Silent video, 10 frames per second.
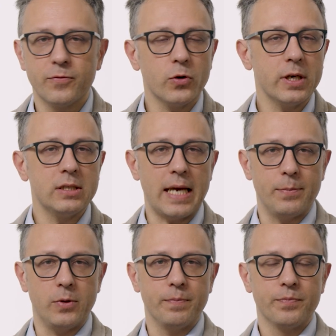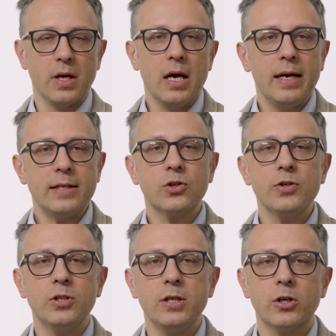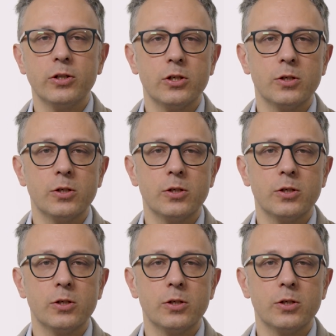For example, let's consider the